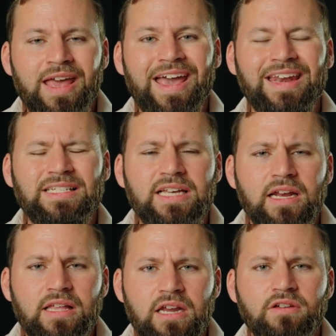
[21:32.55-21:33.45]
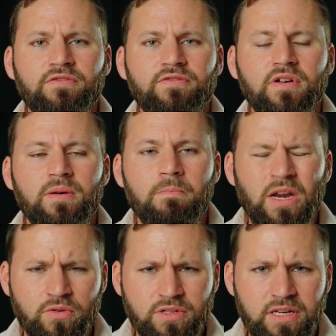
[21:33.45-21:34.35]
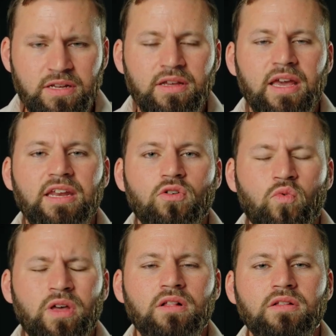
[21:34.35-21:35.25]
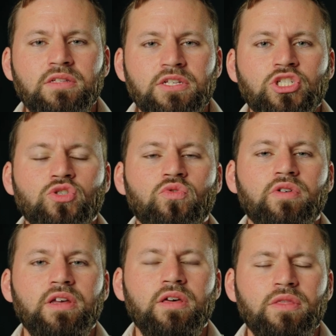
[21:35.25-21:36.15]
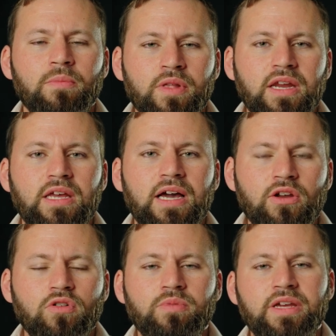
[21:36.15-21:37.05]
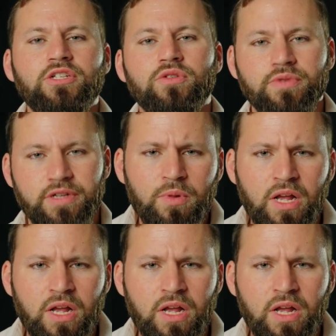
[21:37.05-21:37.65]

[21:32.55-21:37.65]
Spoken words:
And it's got a lot of minerals in it, and it will destroy the plating on gold-plated jewelry.